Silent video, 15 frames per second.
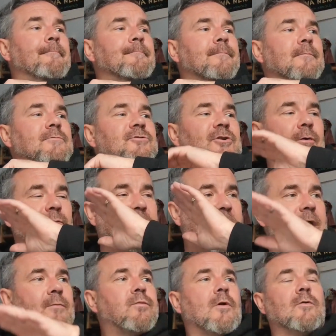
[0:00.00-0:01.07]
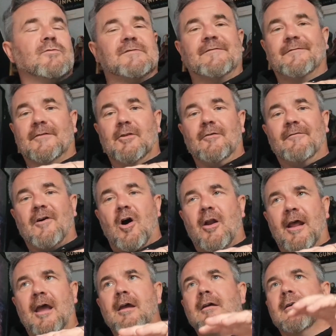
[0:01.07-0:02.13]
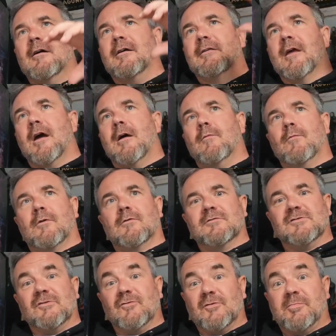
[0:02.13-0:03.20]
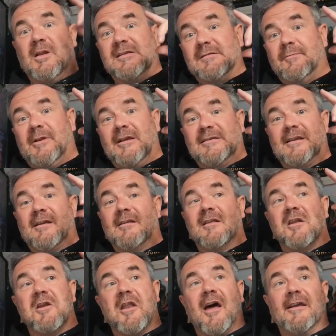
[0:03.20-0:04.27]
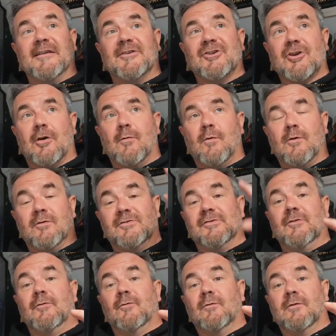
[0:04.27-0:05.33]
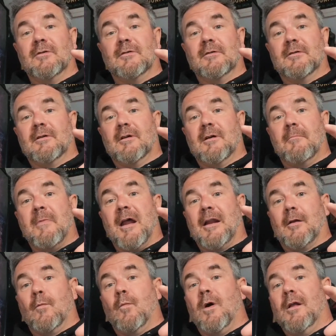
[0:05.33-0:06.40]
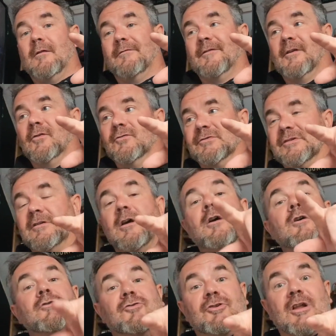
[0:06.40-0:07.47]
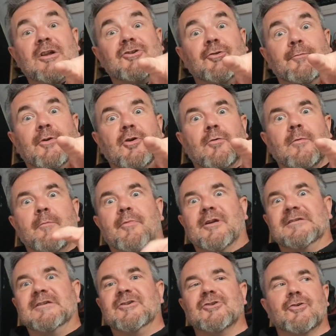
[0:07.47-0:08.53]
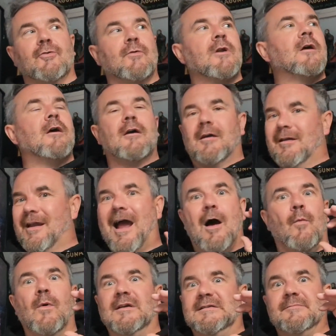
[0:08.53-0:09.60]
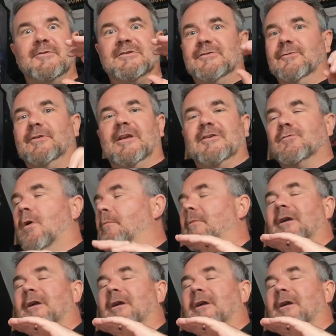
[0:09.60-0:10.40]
So yeah, we're going to For the Love of Horror, and then we're going to do Splatter Plastic in the Night, so we're going to do American Werewolf in London, so that should be coming pretty soon. Can't wait to be doing this one, man.